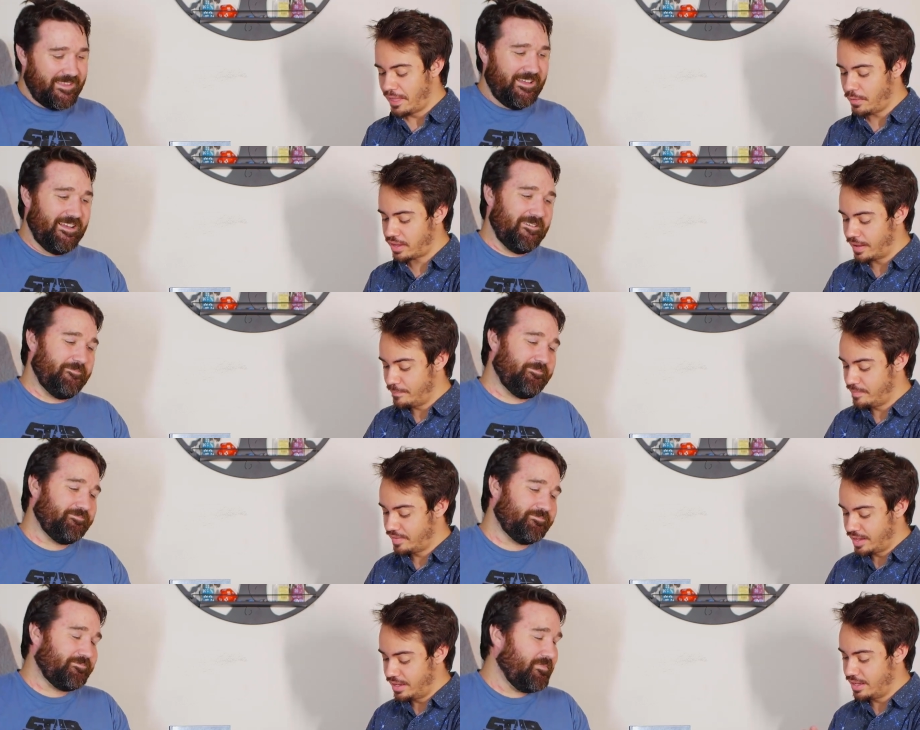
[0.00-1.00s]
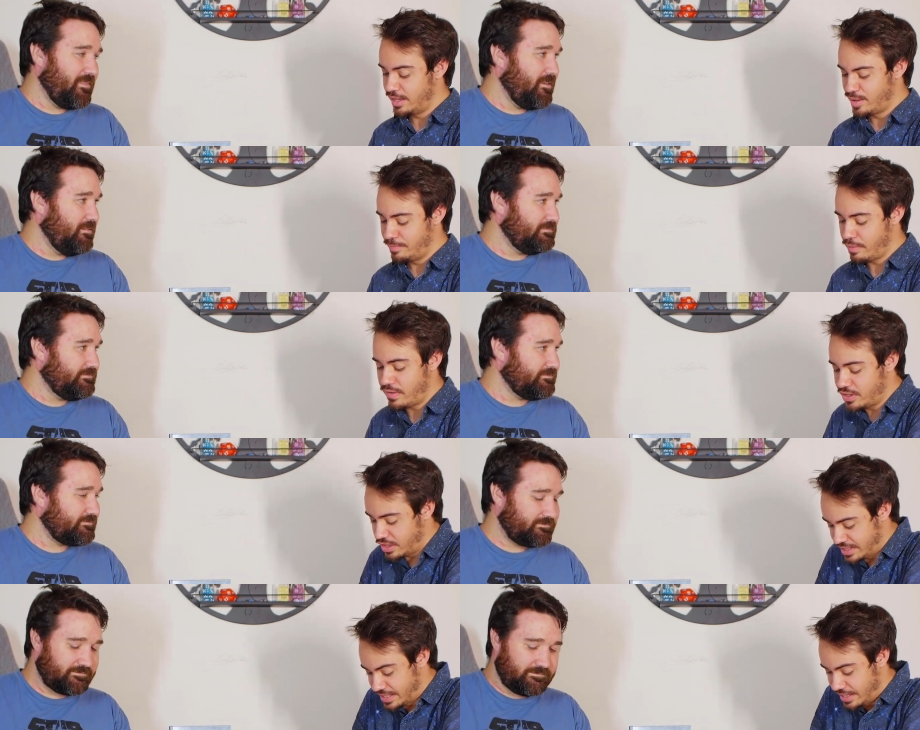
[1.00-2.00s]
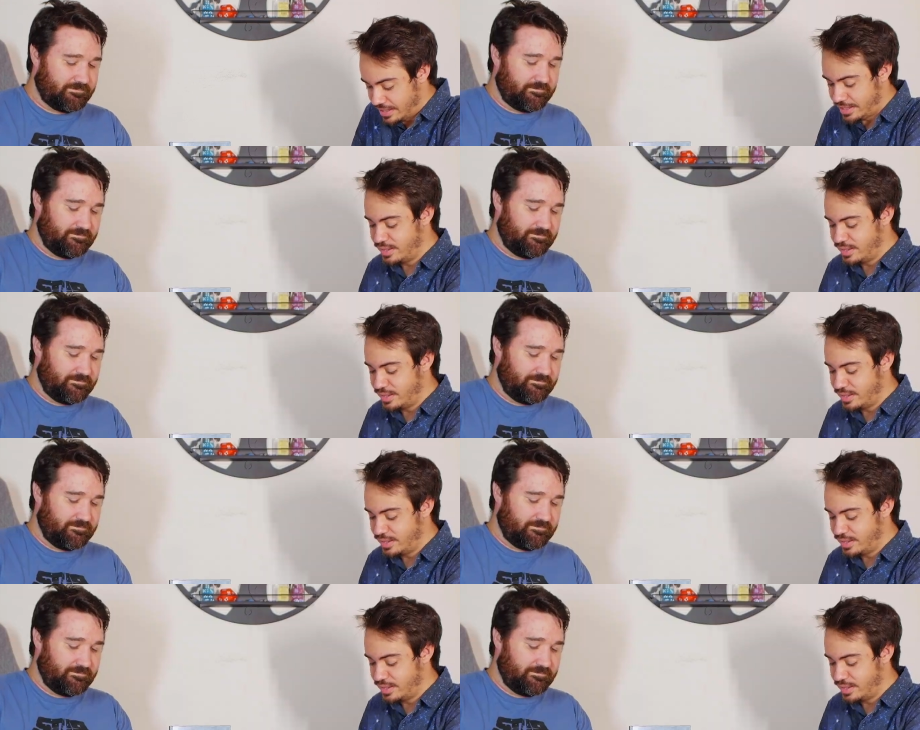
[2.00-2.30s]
Speaker 1: Okay. Um, uh, Revenge of the Sith.